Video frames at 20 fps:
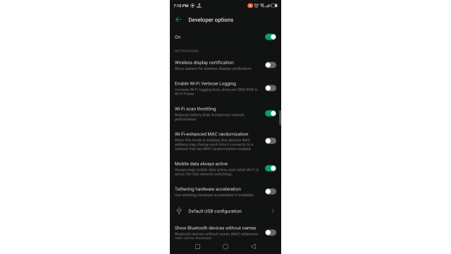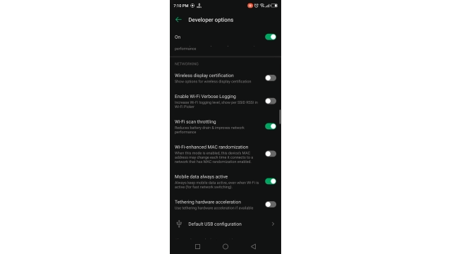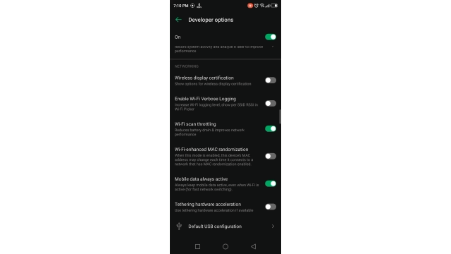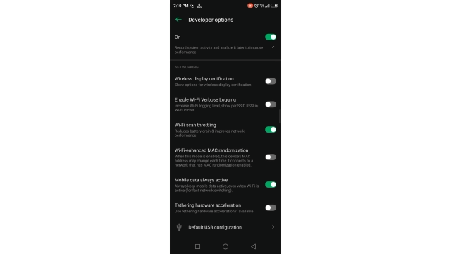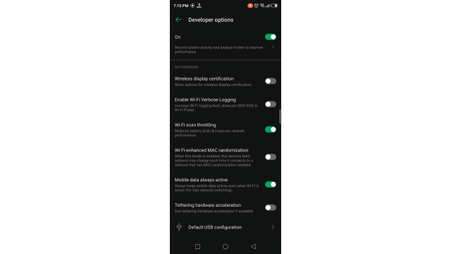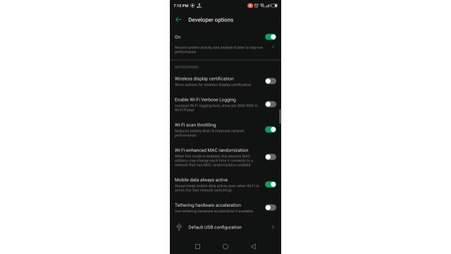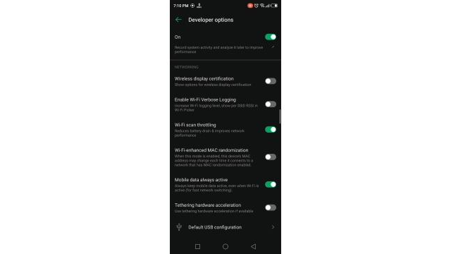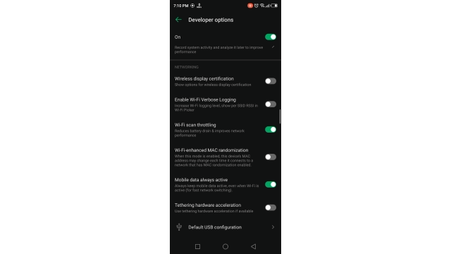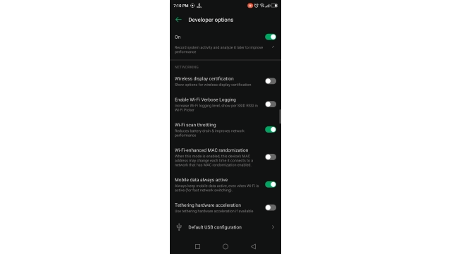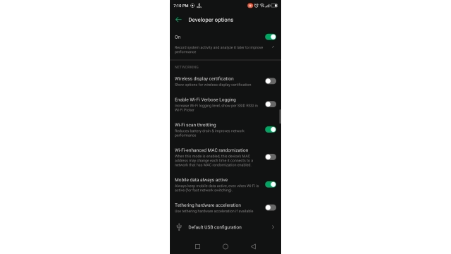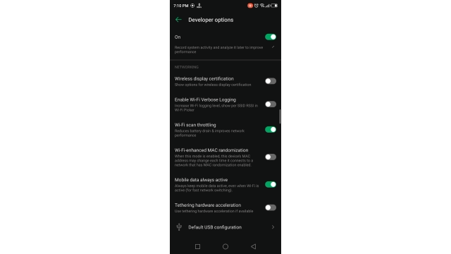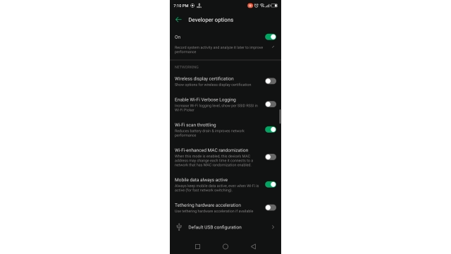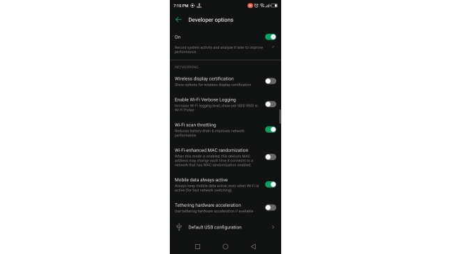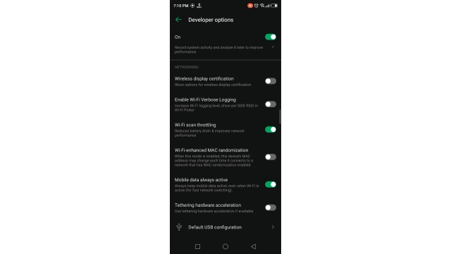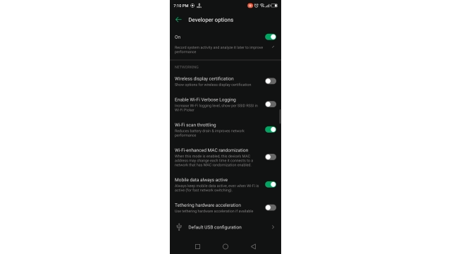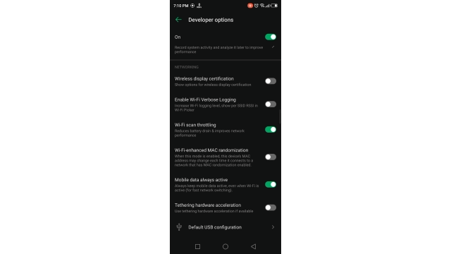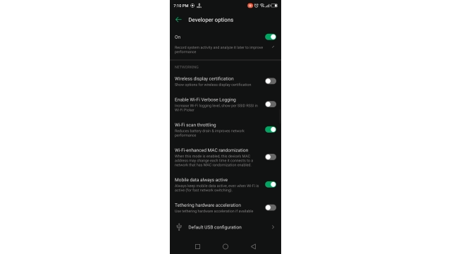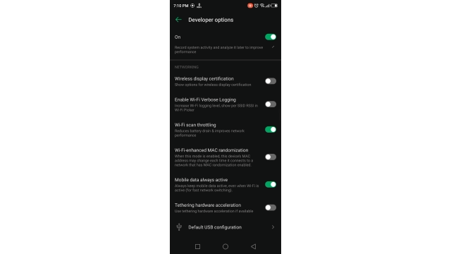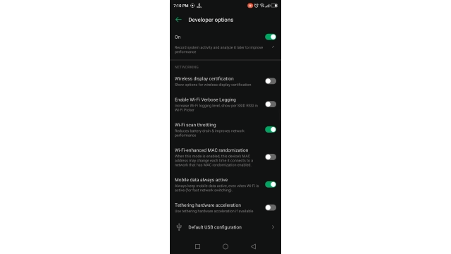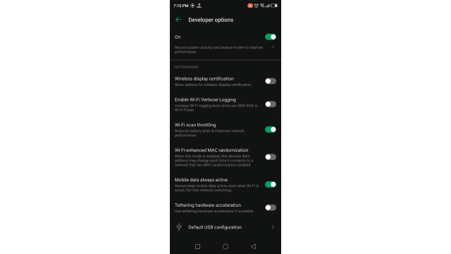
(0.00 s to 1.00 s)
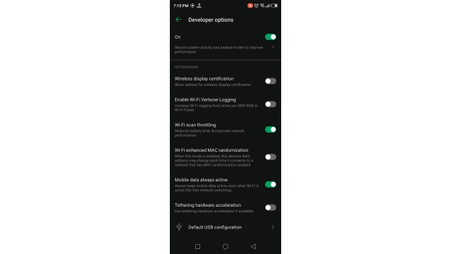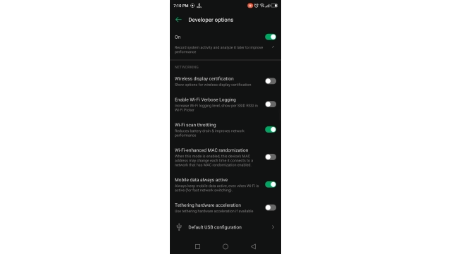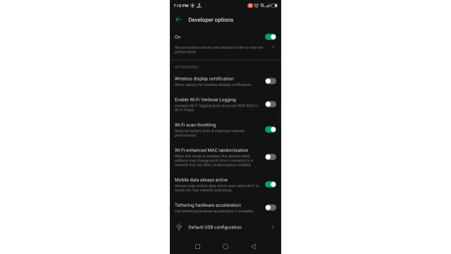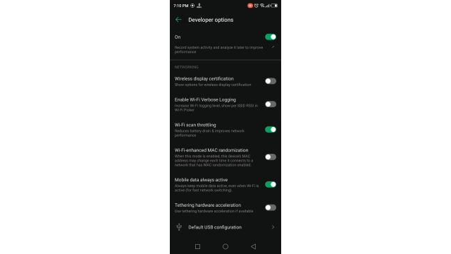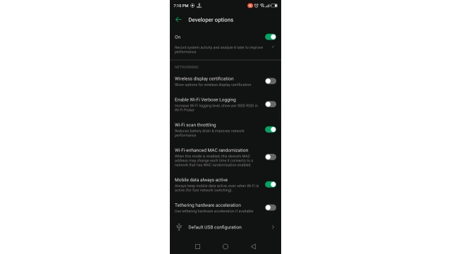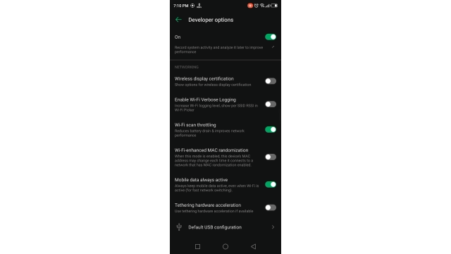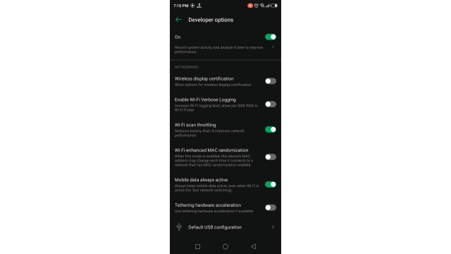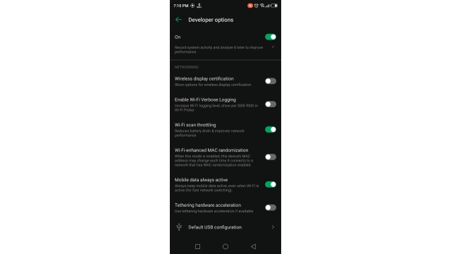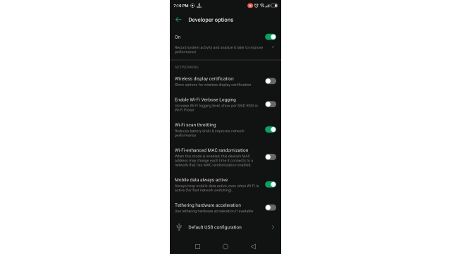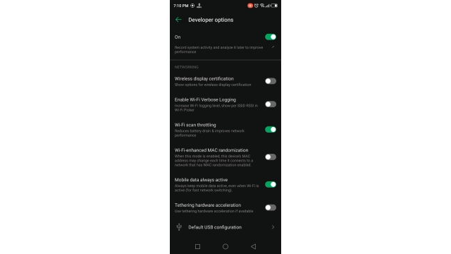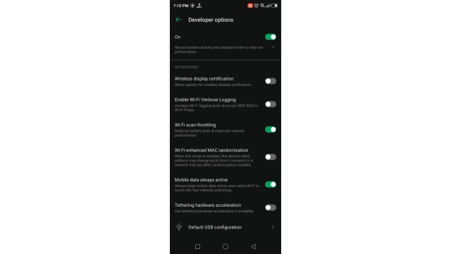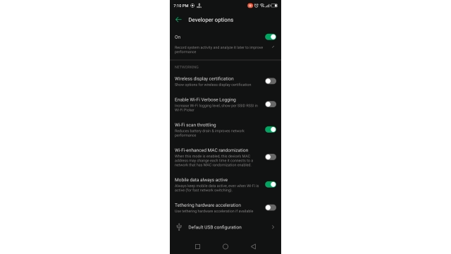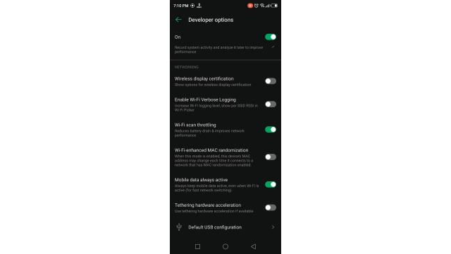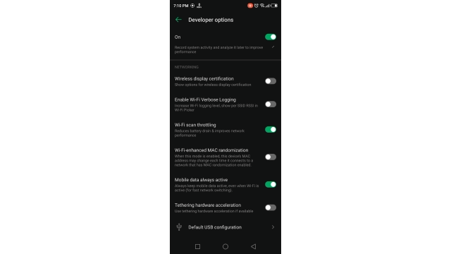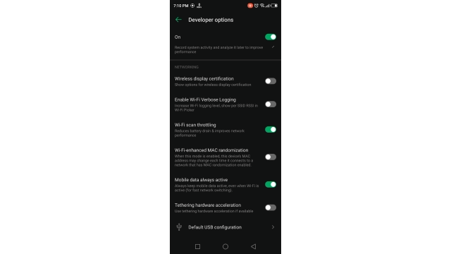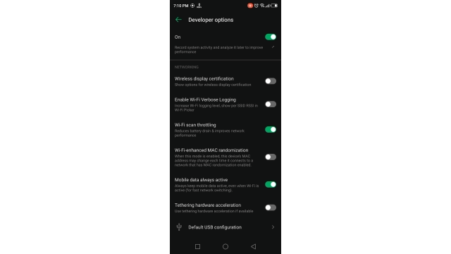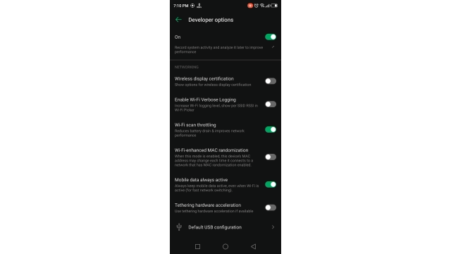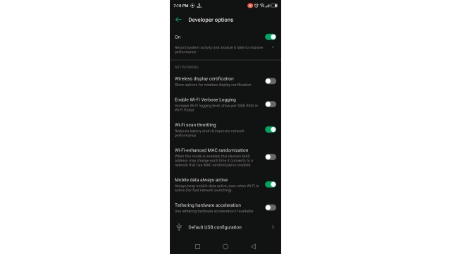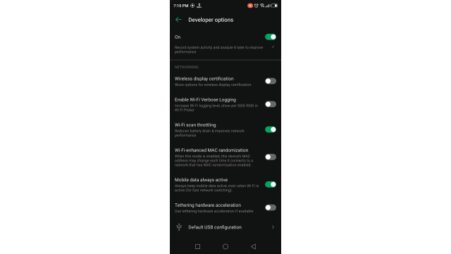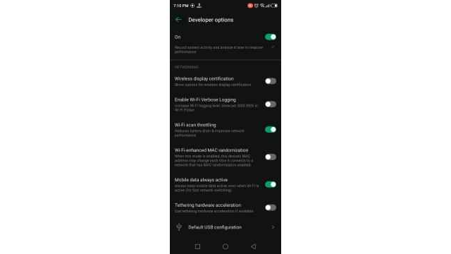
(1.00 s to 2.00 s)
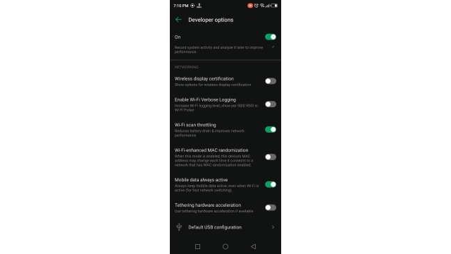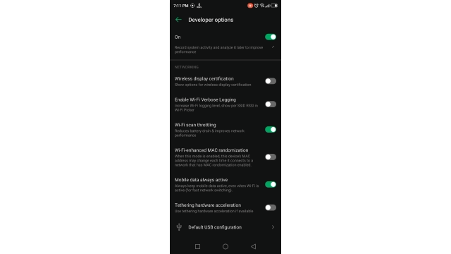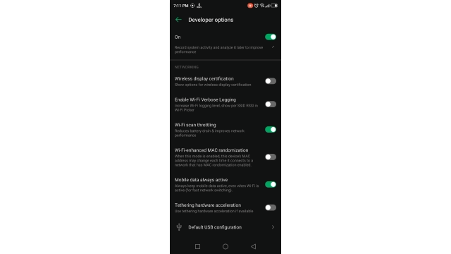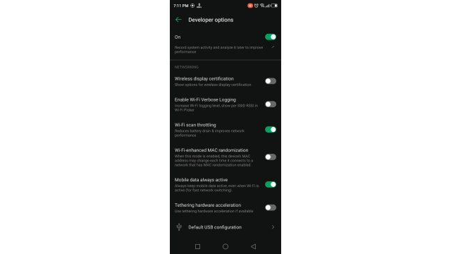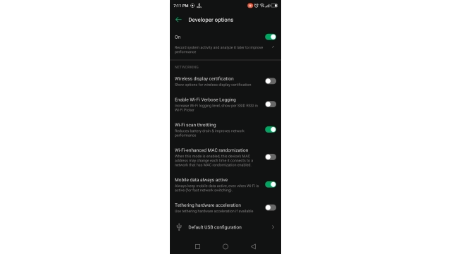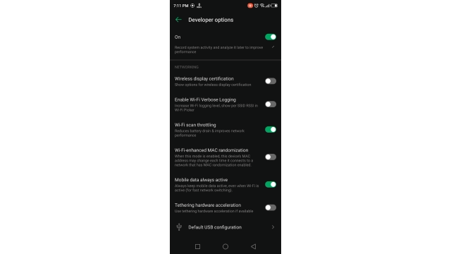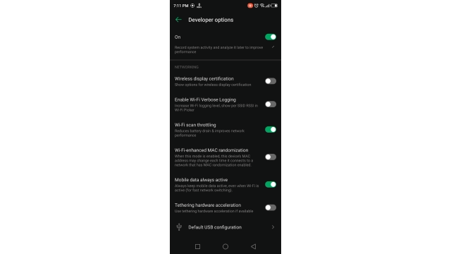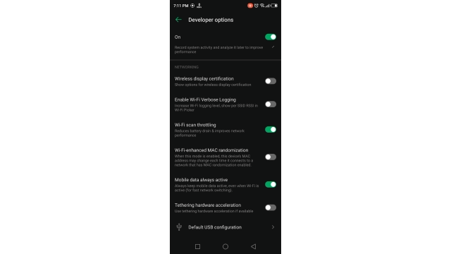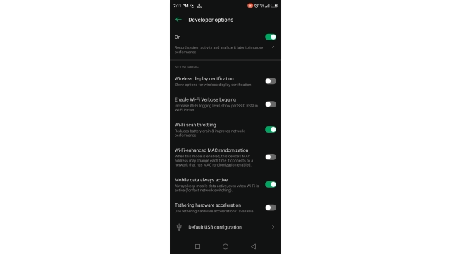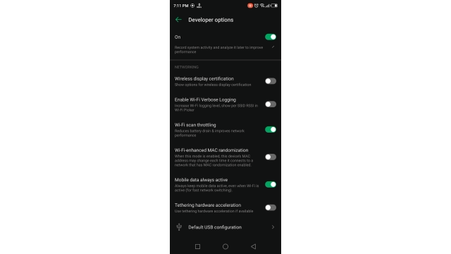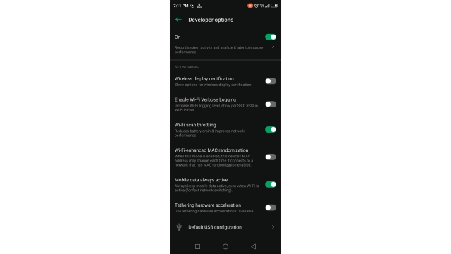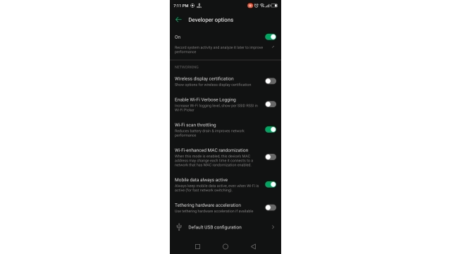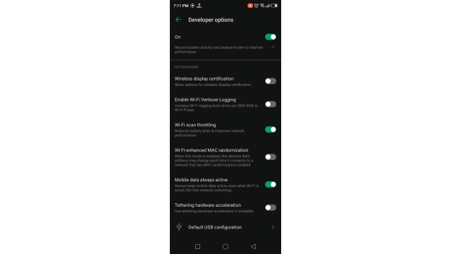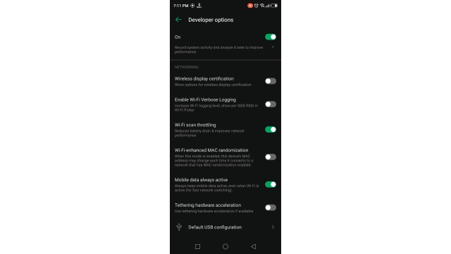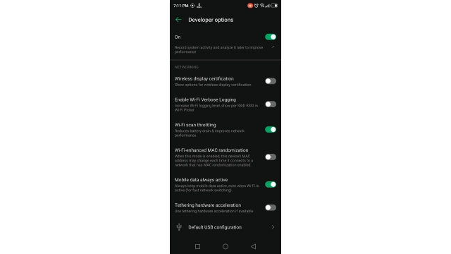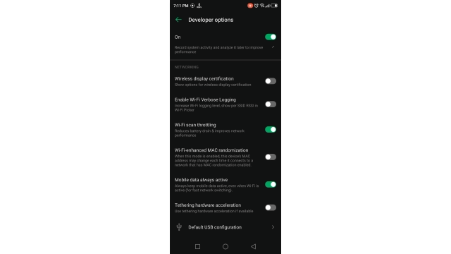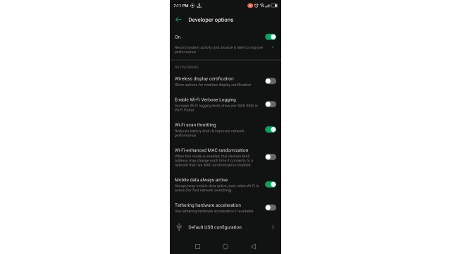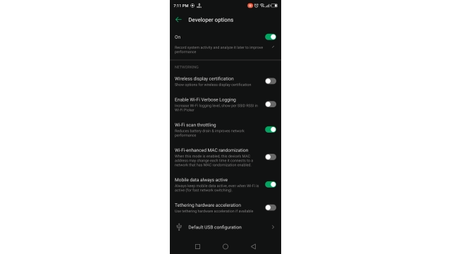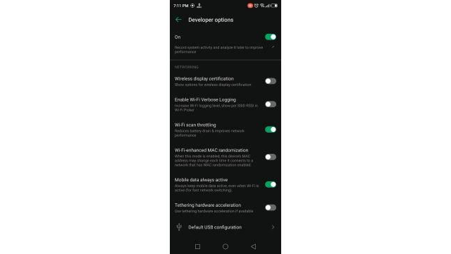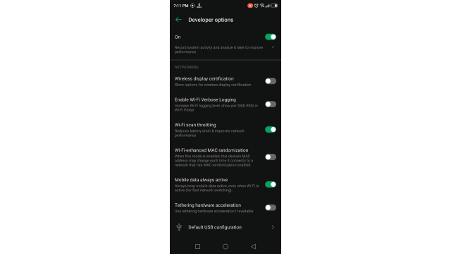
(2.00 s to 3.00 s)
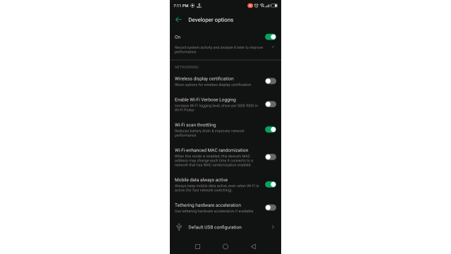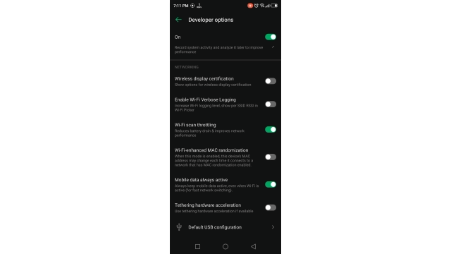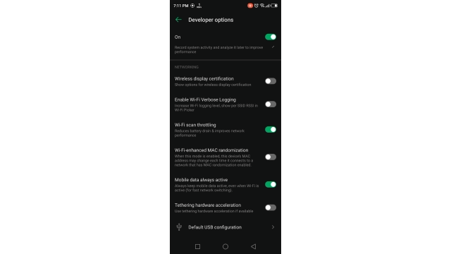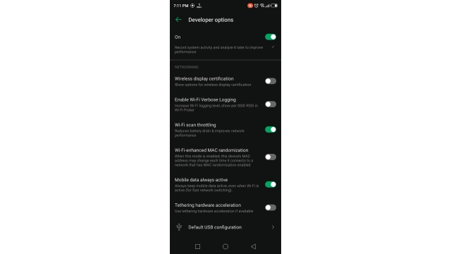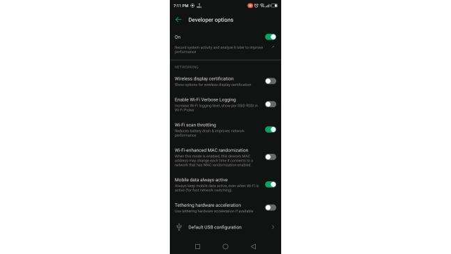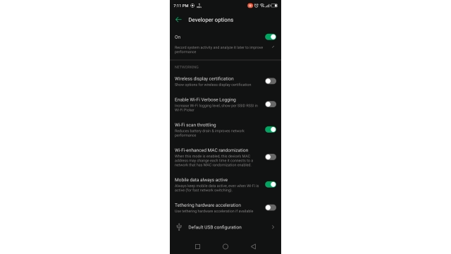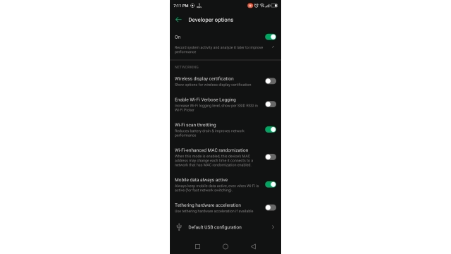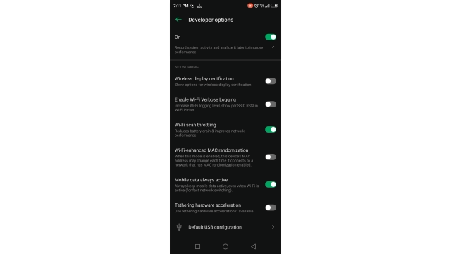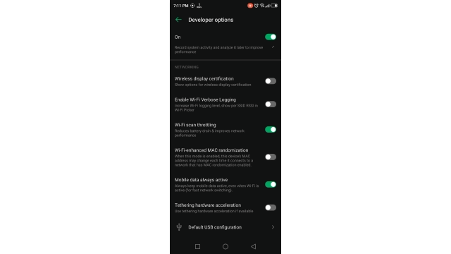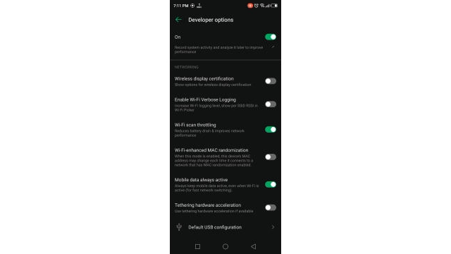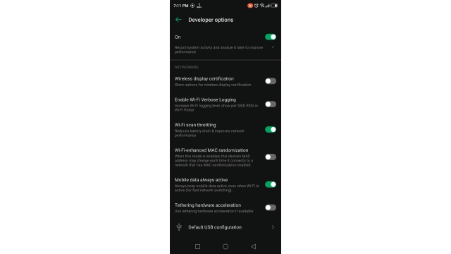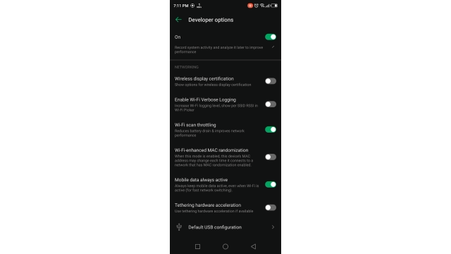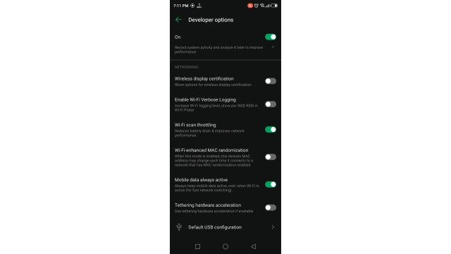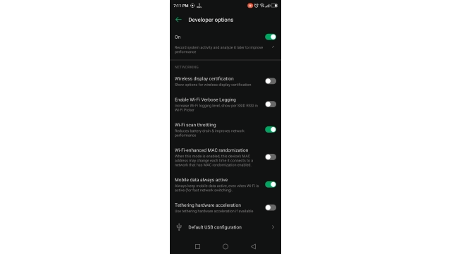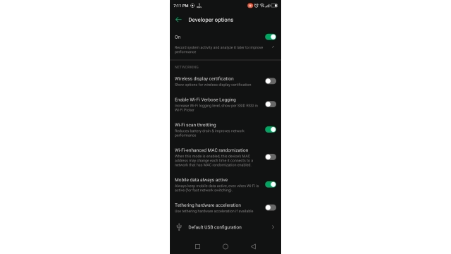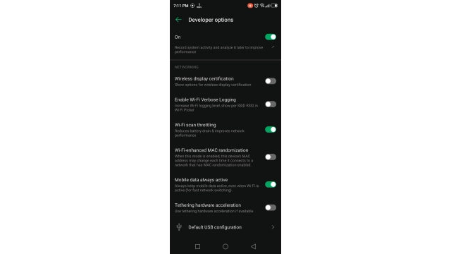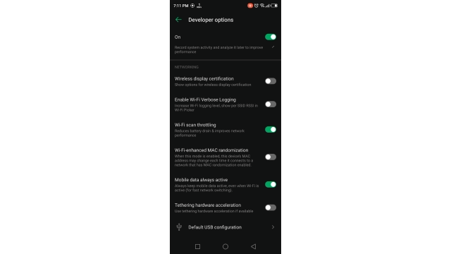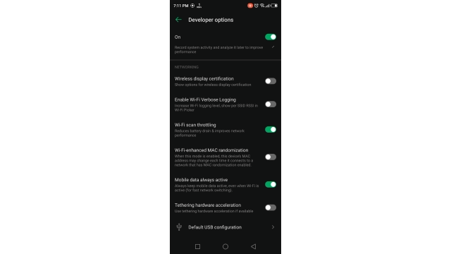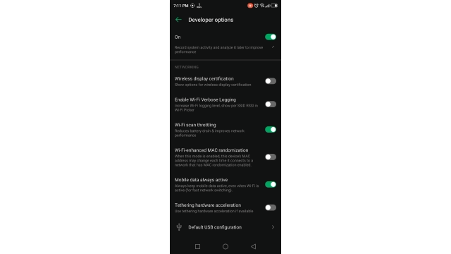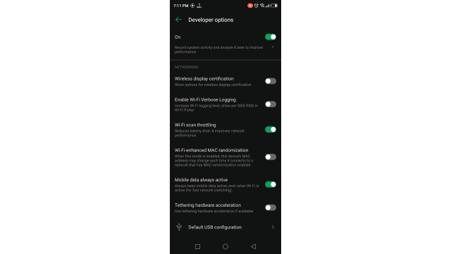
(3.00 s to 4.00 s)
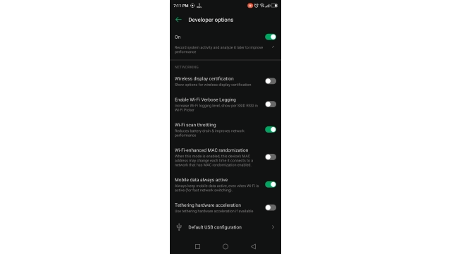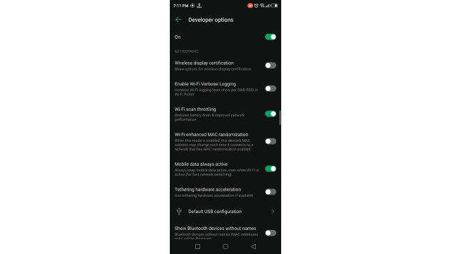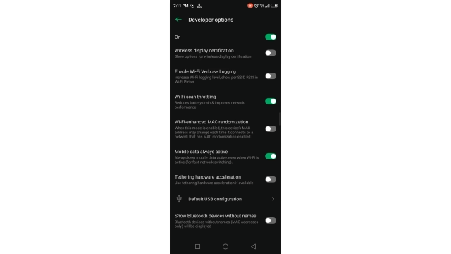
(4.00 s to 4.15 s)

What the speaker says: (no speaker visible)